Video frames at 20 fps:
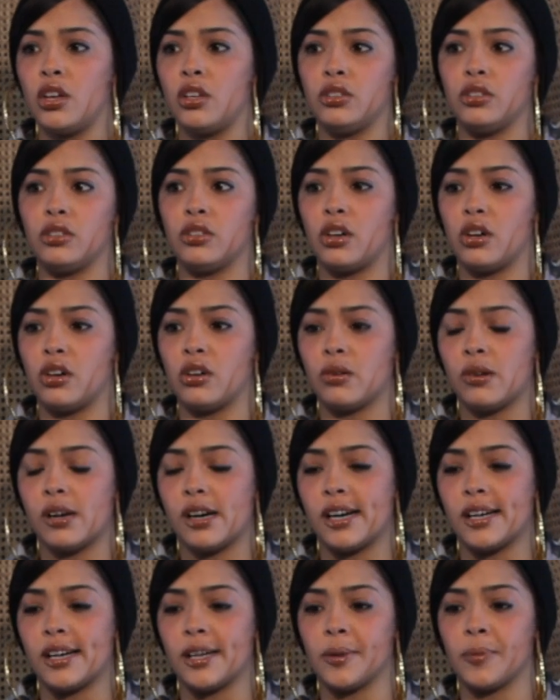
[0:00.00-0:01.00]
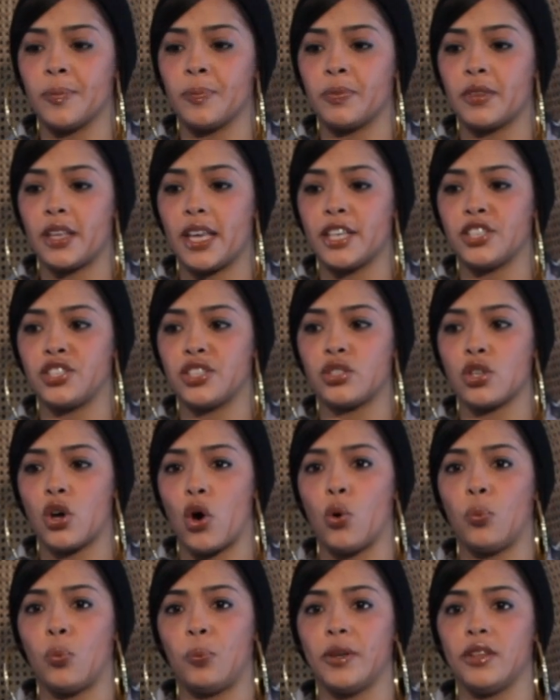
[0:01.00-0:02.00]
it just
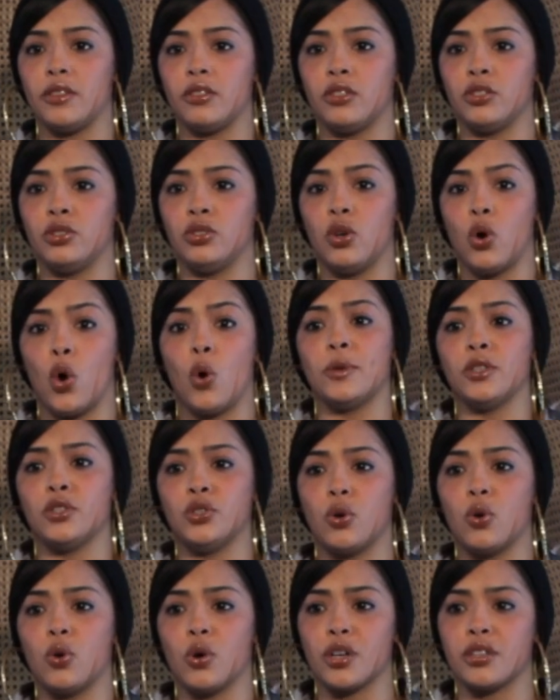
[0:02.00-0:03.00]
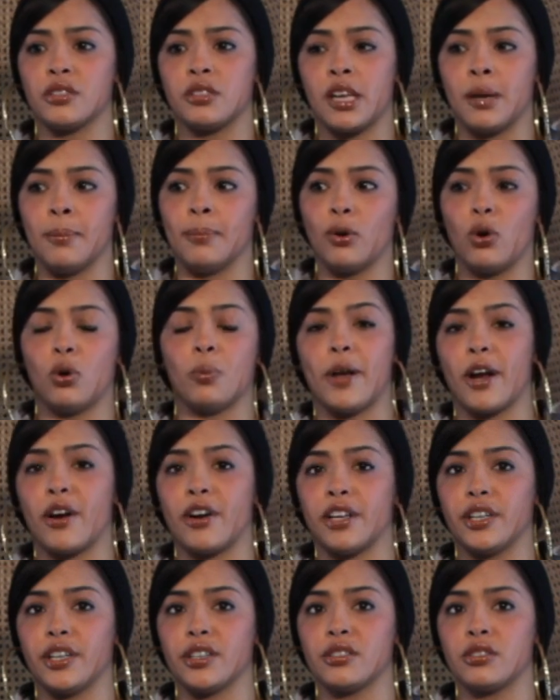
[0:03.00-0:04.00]
opened doors and broke
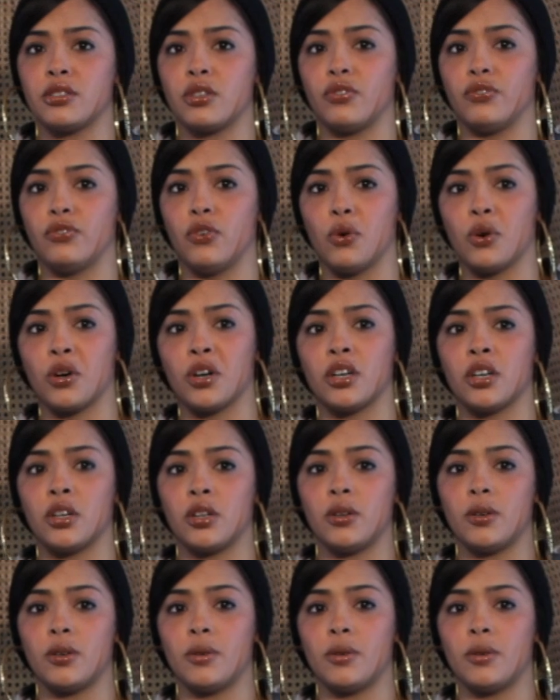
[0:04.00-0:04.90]
barriers for